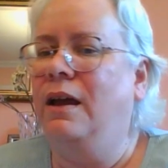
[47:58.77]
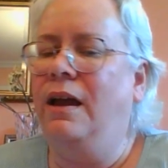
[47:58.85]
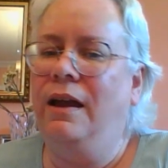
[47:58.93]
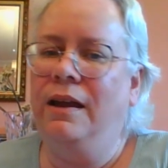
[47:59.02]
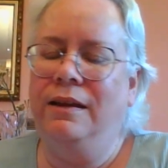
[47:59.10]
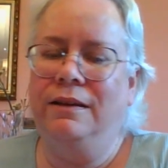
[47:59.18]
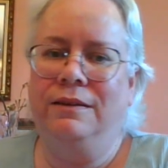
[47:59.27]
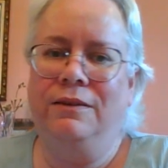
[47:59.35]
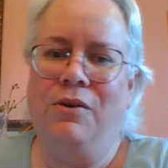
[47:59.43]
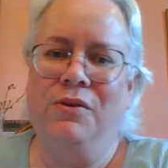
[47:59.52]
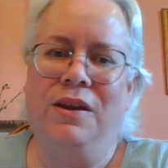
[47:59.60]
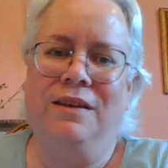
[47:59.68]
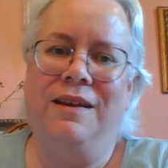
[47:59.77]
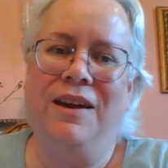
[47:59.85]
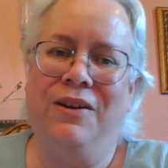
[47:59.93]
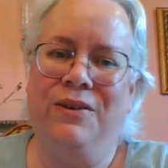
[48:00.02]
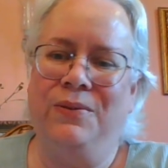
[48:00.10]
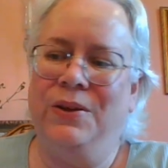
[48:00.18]
I don't get
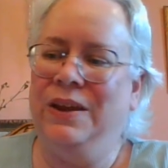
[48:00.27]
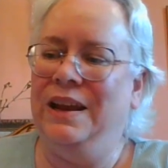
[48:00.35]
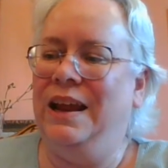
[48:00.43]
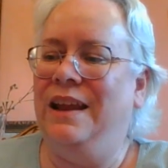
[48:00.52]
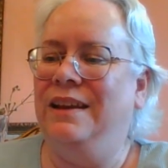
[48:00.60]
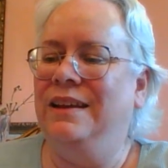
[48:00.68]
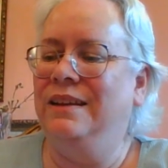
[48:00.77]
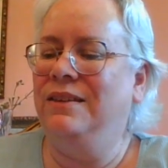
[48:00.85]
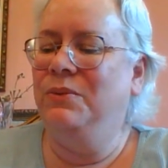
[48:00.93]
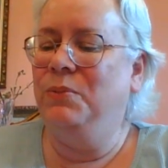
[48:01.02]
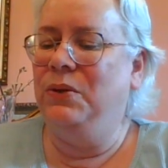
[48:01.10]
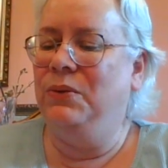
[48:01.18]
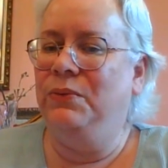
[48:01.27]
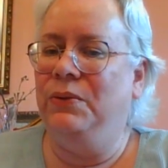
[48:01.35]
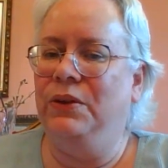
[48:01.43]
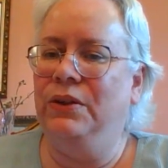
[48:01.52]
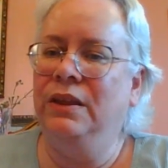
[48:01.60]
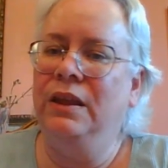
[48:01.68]
tired of looking at it. It's
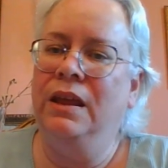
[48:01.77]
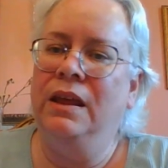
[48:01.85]
beautiful.